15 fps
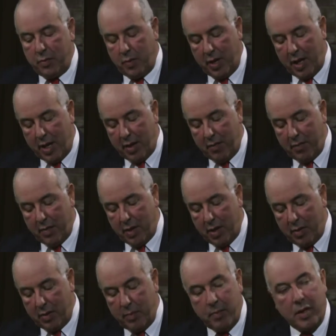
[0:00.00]
We have
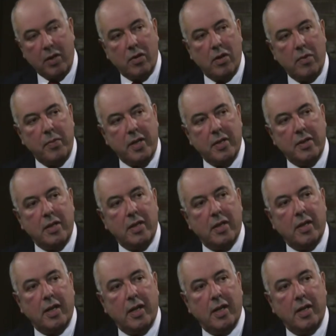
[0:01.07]
all the big companies here
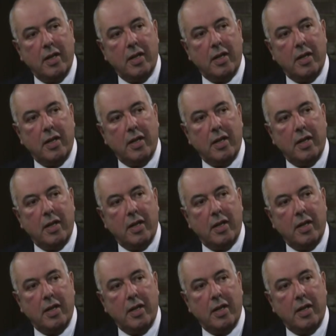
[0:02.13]
there.